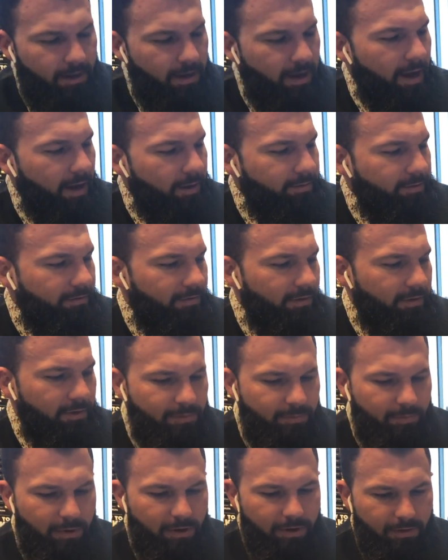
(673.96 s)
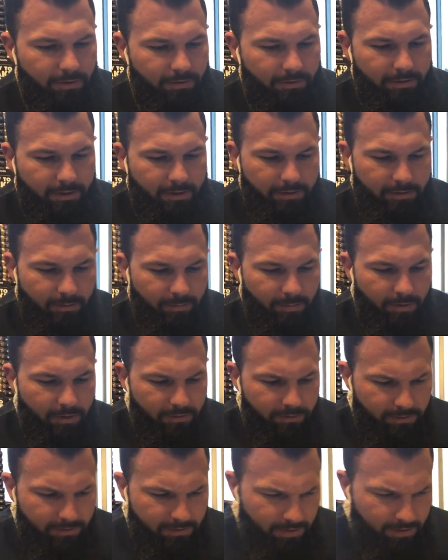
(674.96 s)
a caption for this post because the
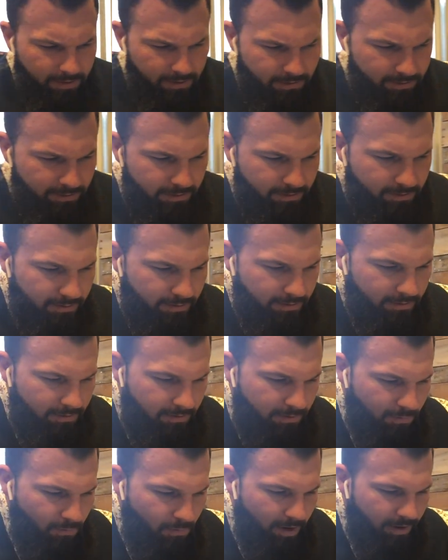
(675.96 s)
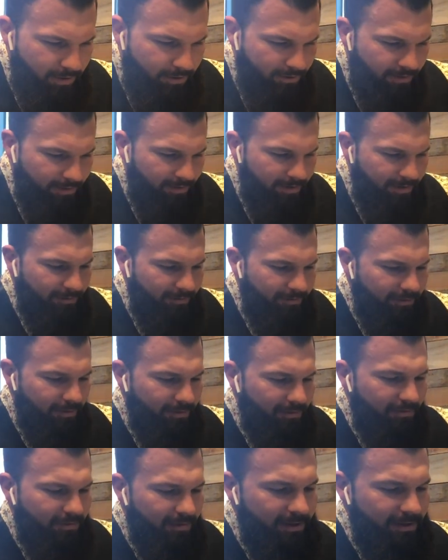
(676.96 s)
post says, "While you're looking for
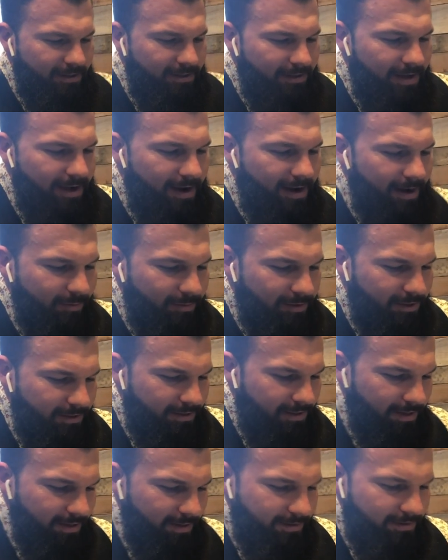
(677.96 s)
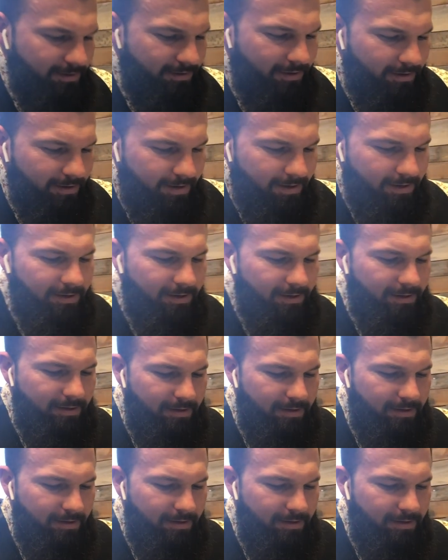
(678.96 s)
the finish line, I'm just getting started."